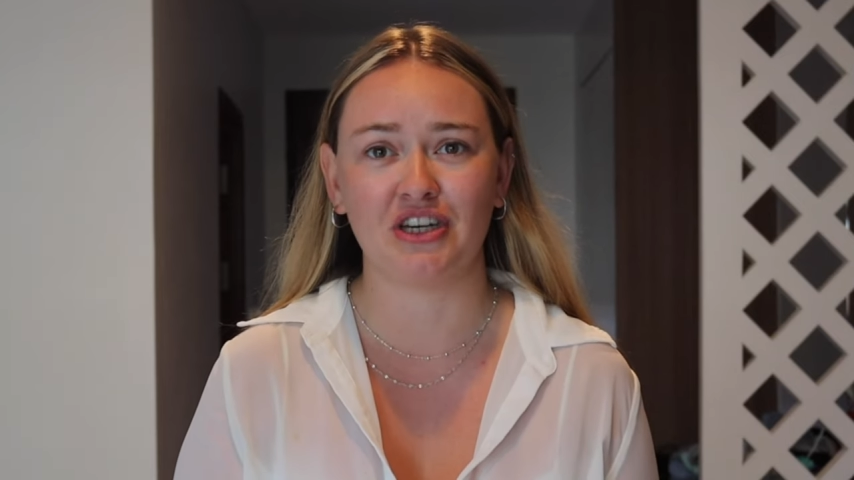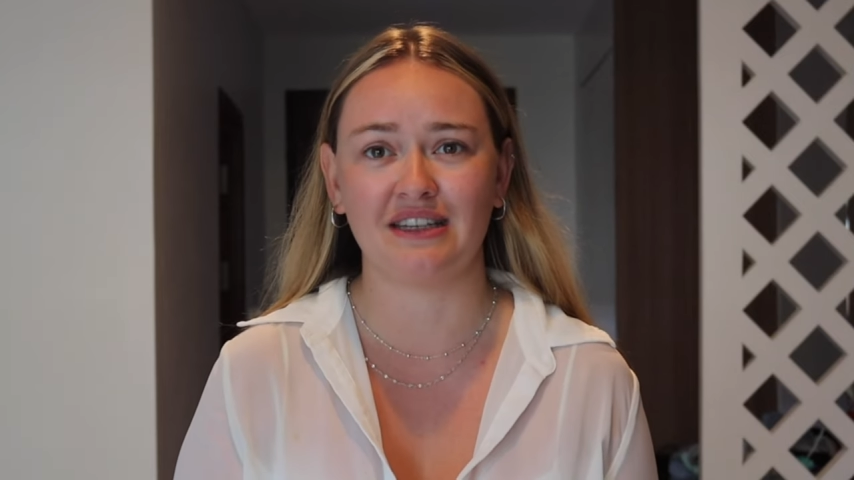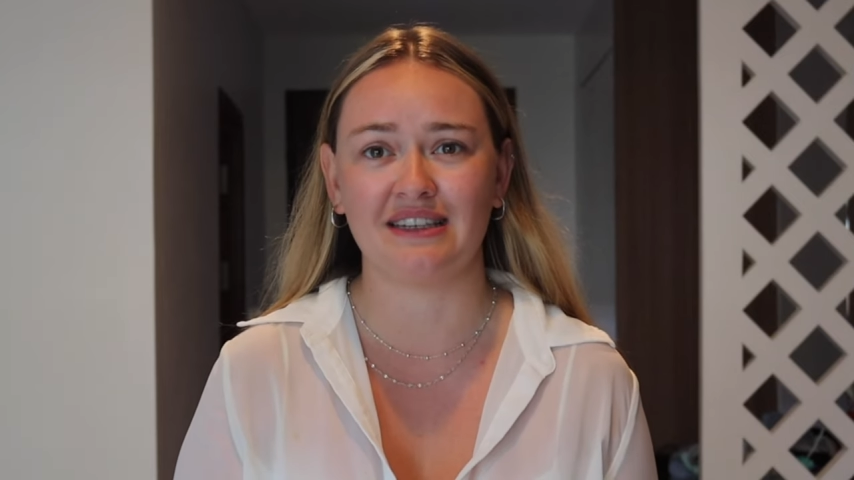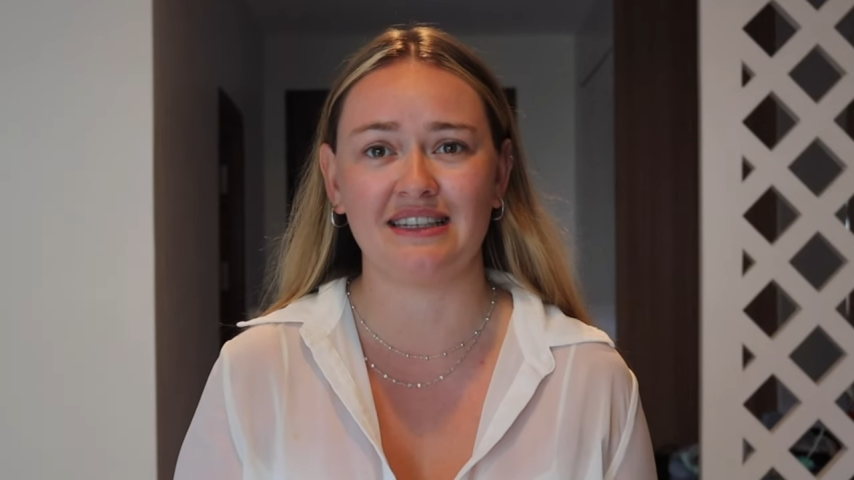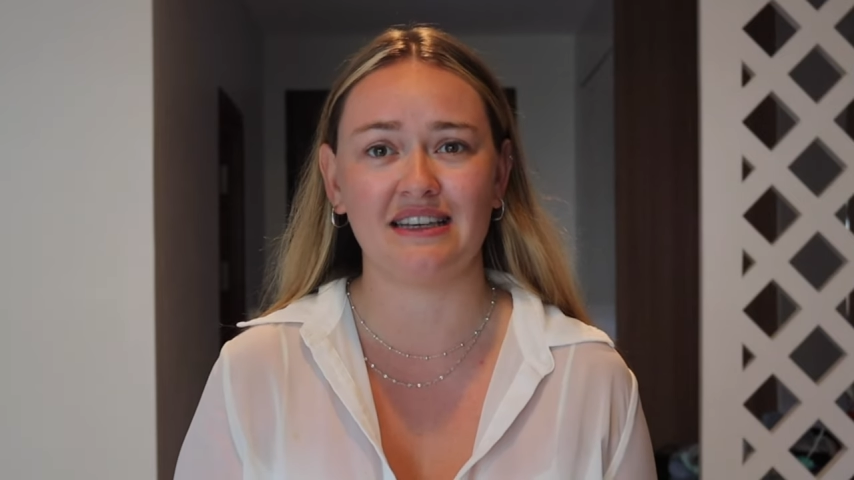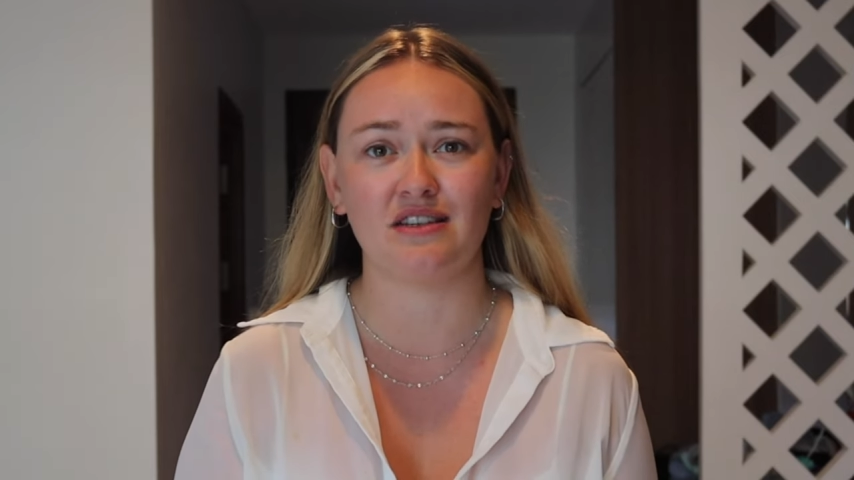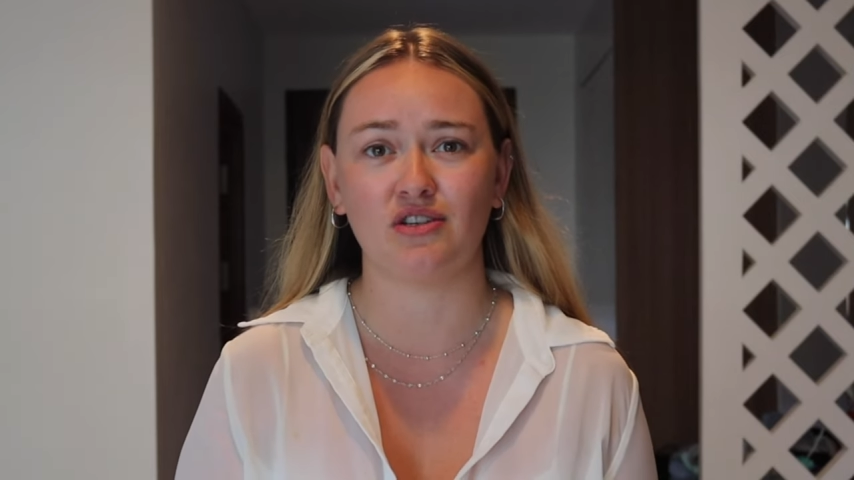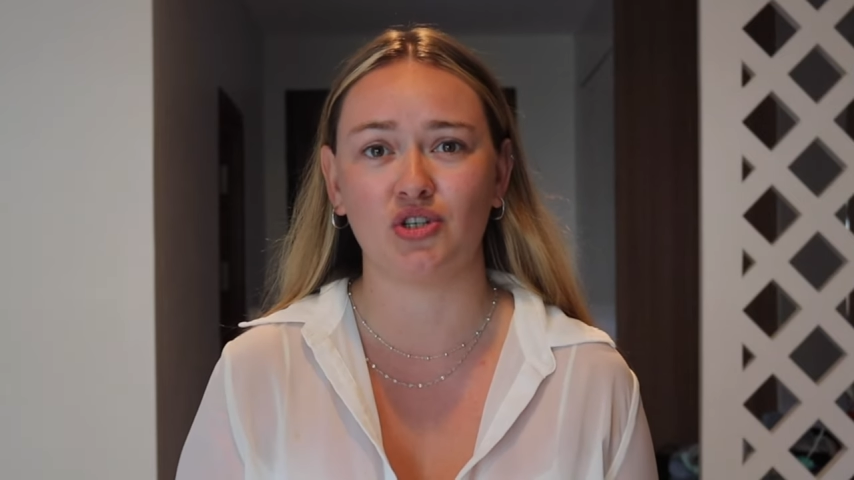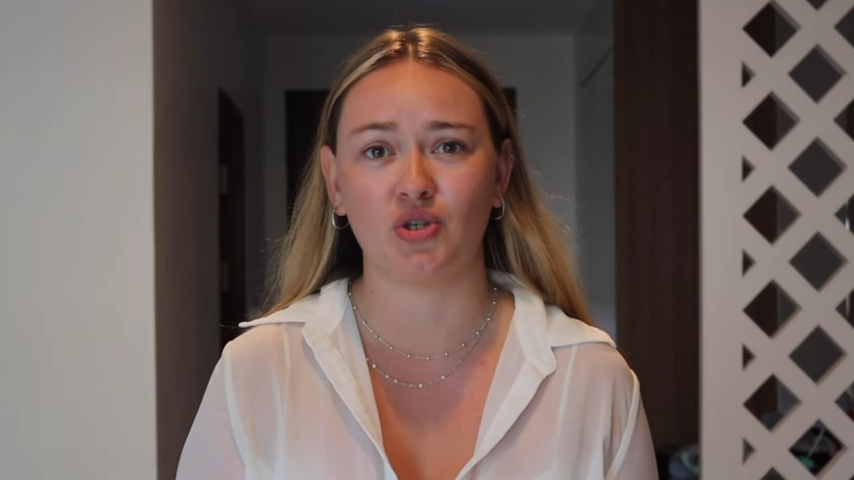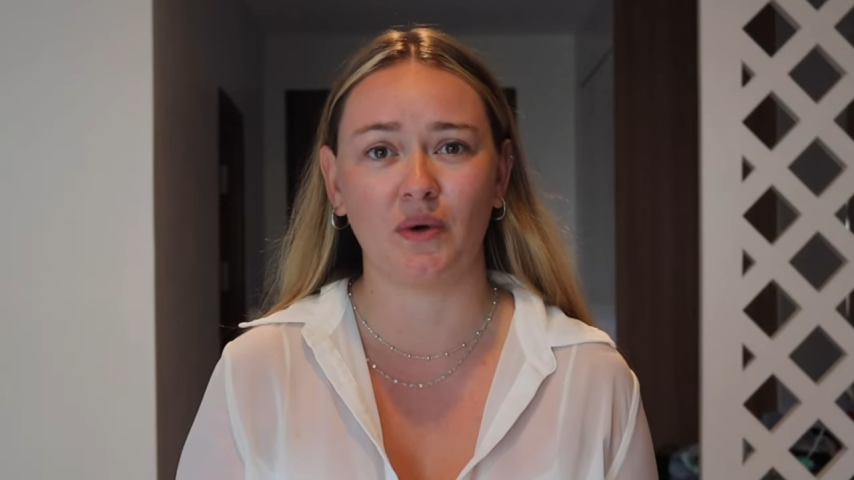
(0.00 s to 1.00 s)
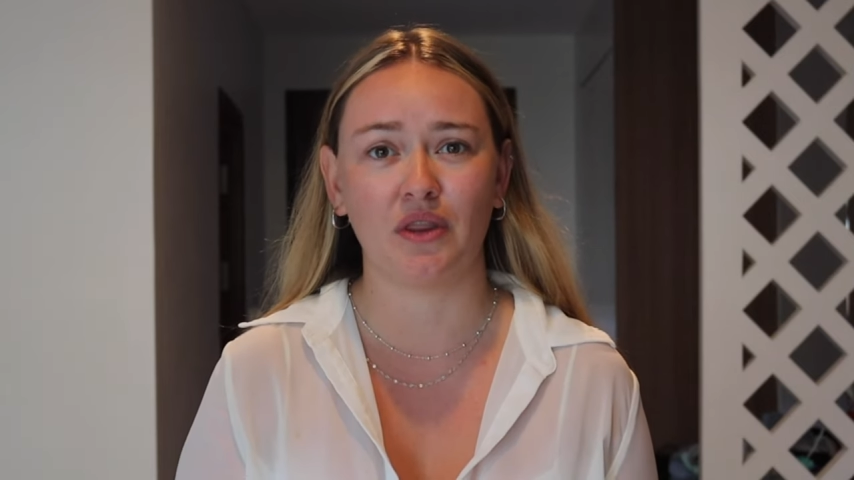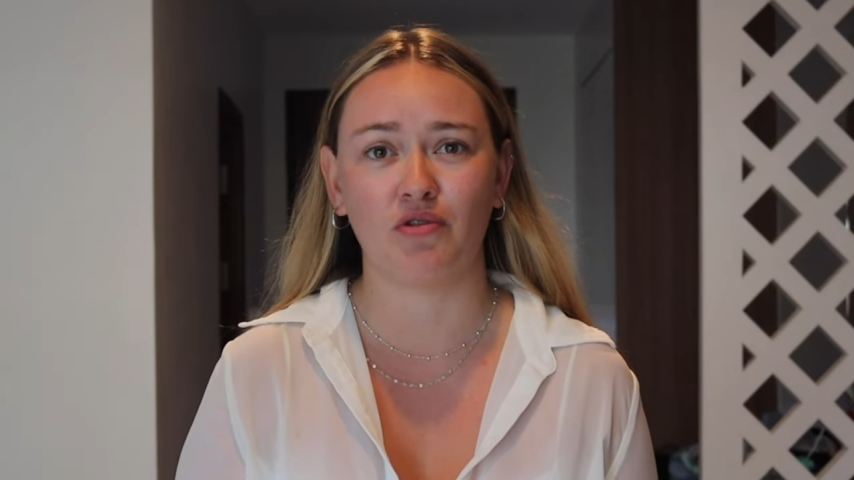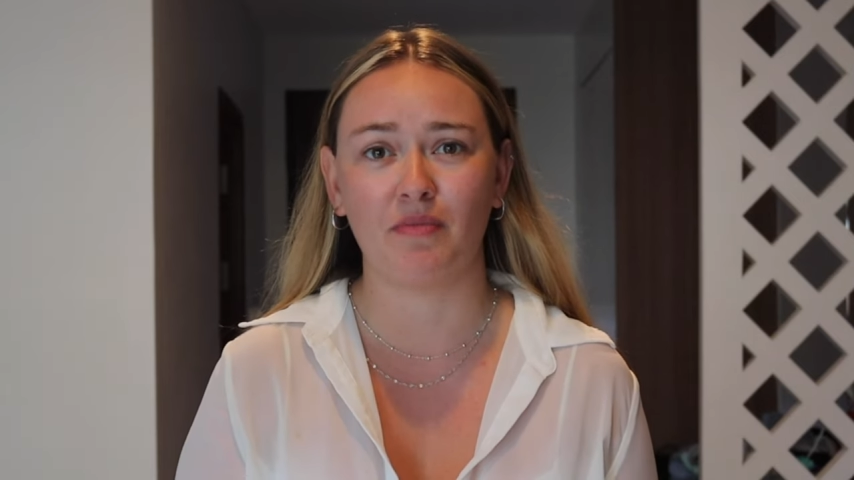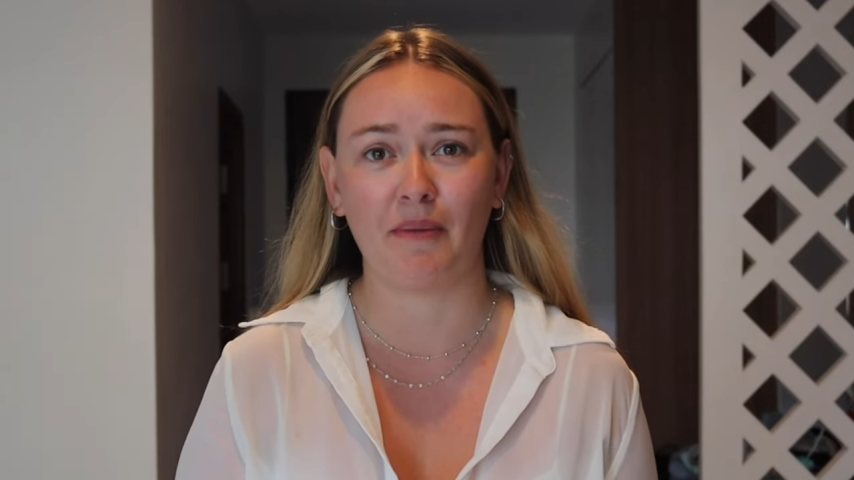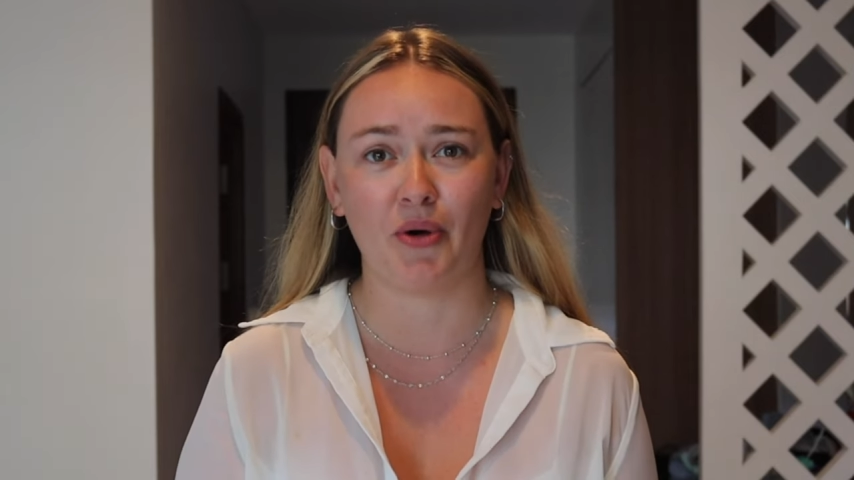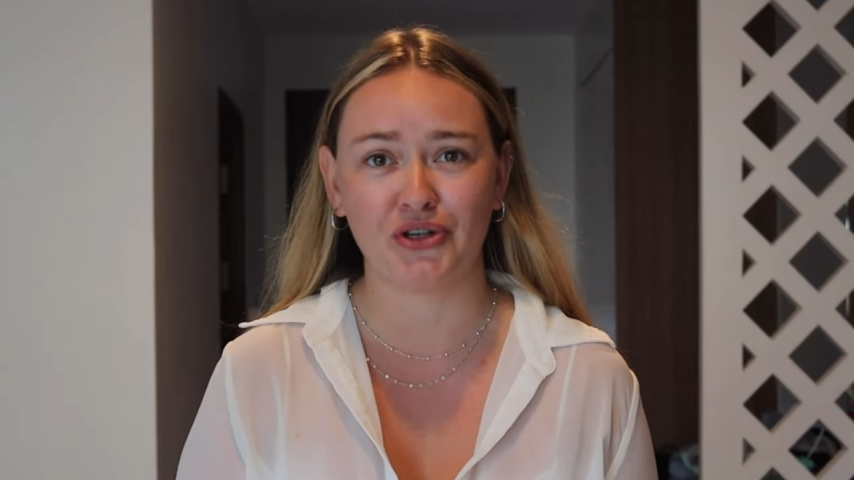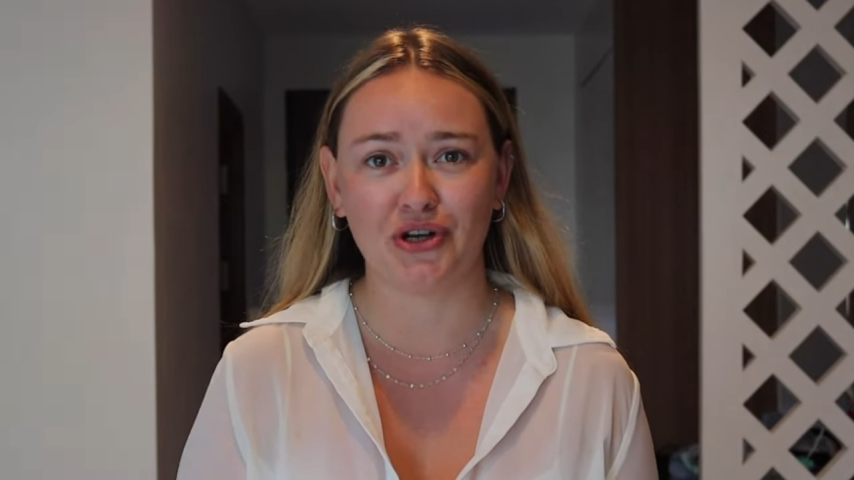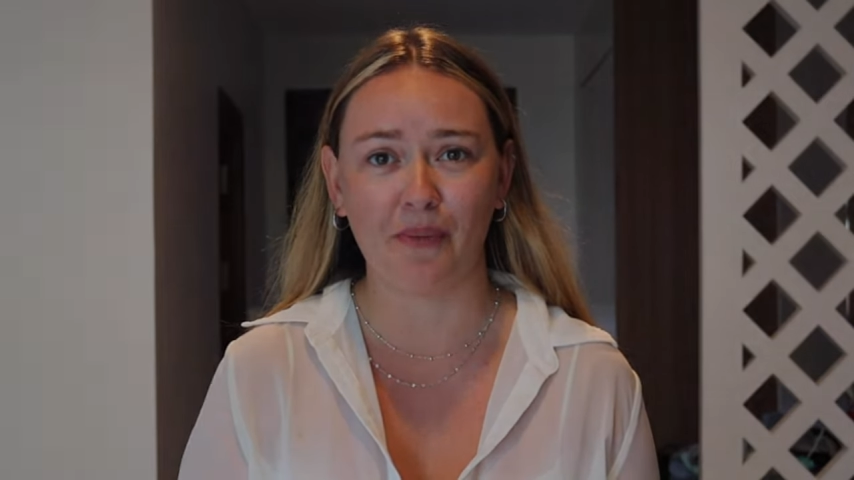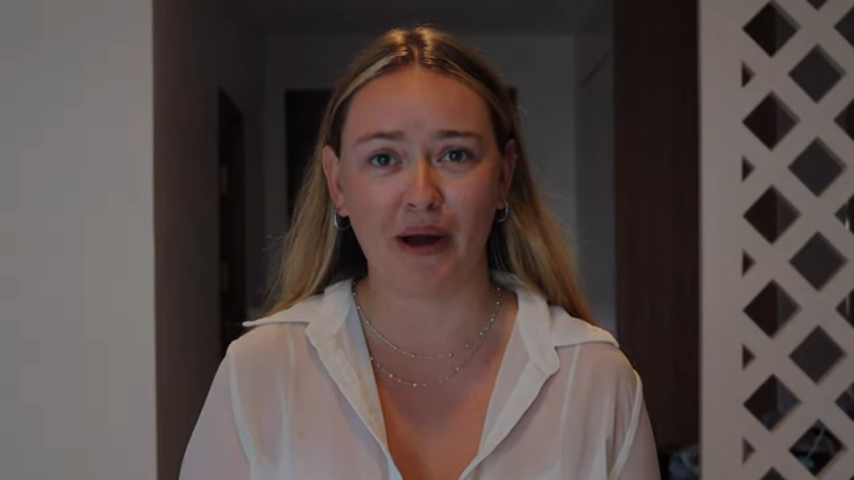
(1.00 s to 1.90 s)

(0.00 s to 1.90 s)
it is easy to show it through my modern